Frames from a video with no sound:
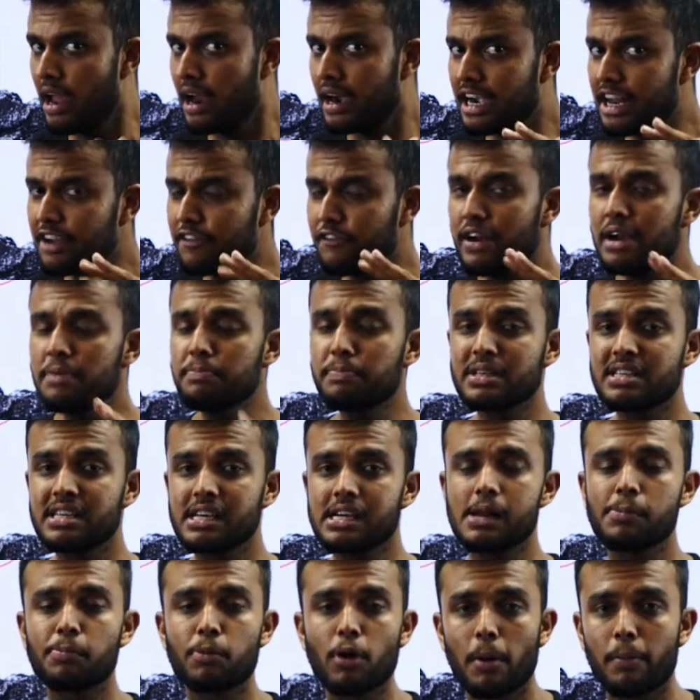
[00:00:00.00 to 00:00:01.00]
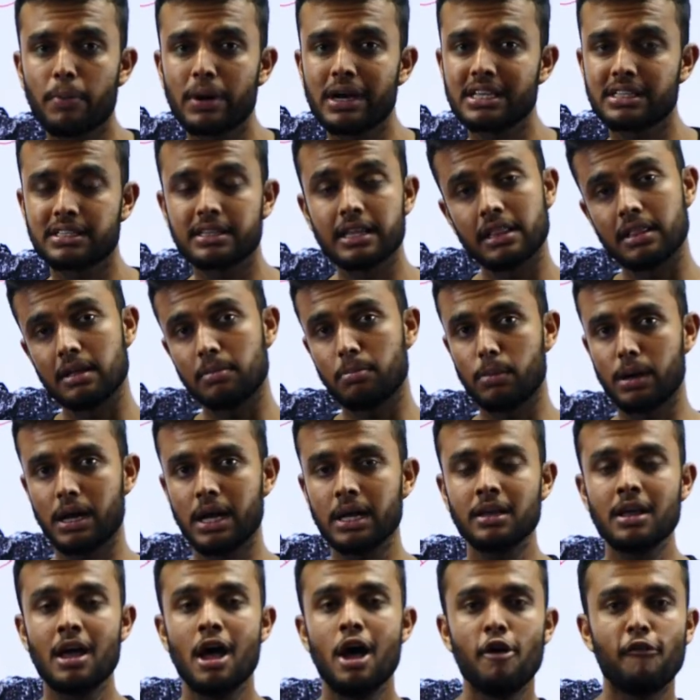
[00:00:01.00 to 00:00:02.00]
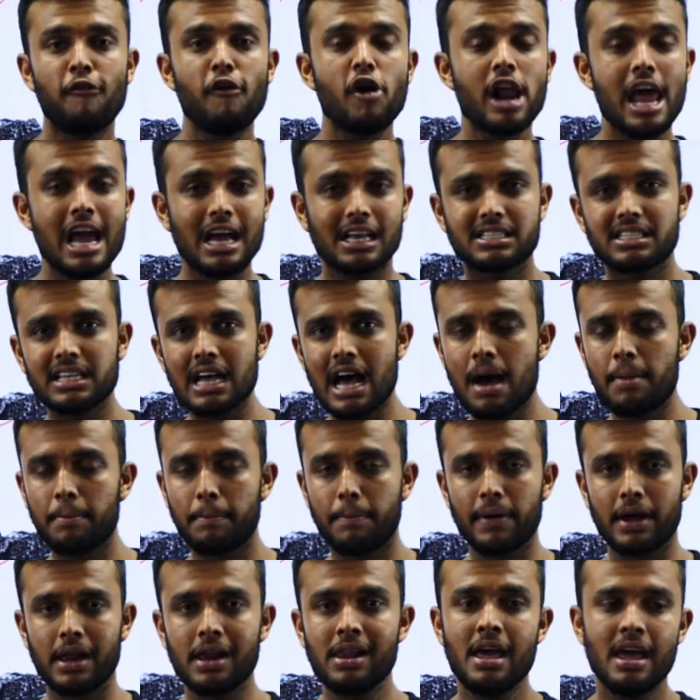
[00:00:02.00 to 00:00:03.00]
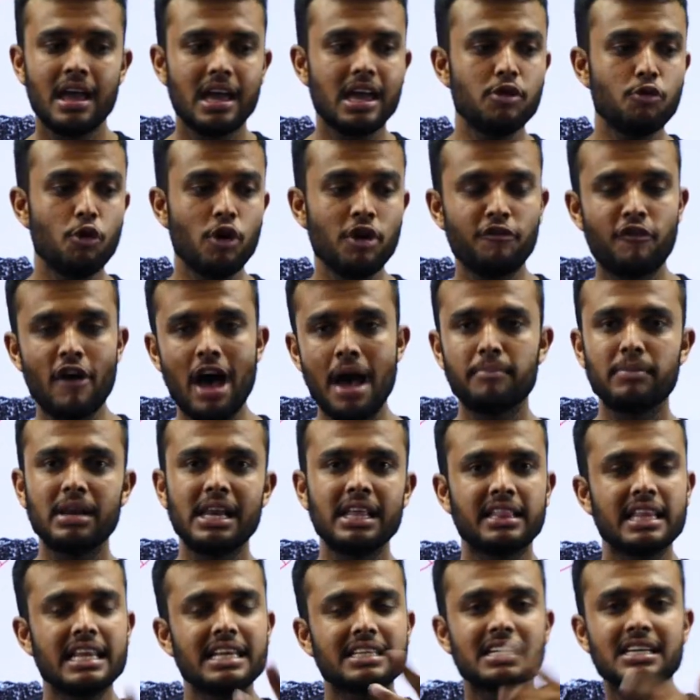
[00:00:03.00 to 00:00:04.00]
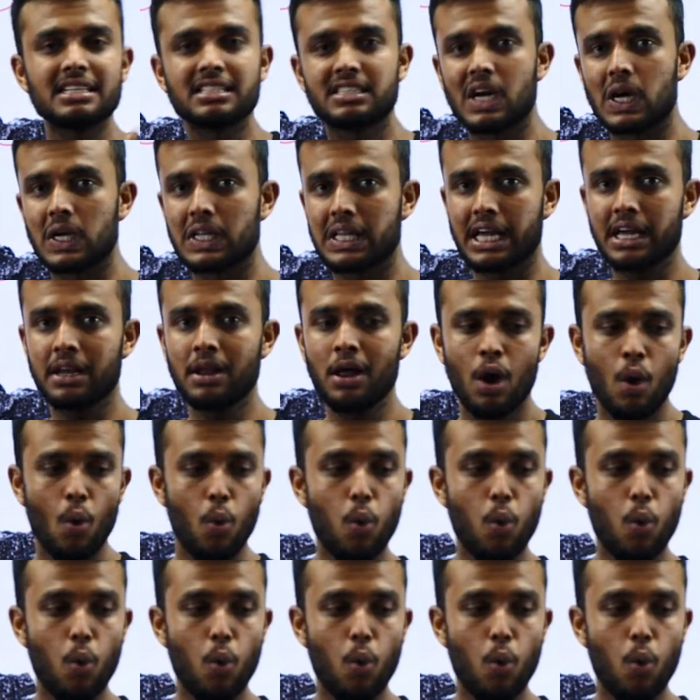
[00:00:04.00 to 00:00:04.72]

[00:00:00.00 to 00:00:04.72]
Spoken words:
Different physical property is nothing but, for example, in one family, three sons are there.